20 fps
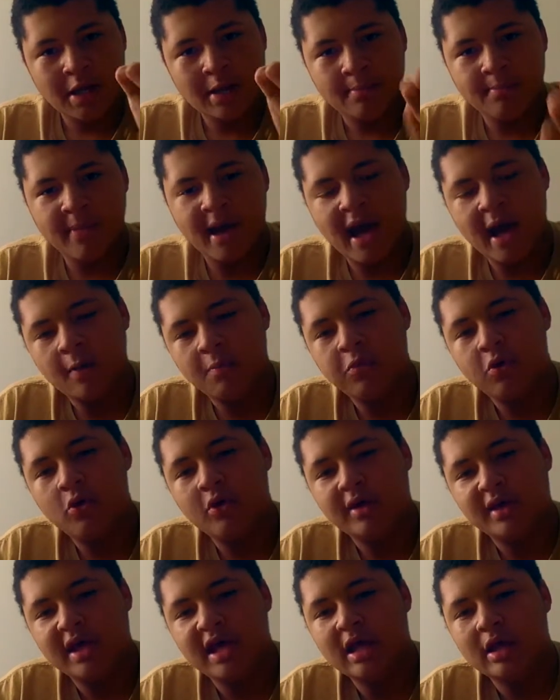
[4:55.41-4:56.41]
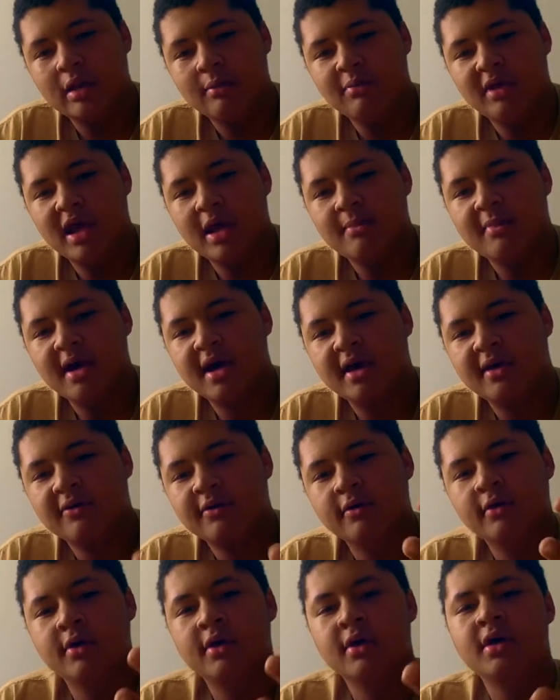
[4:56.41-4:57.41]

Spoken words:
Magpul, and KWA mags,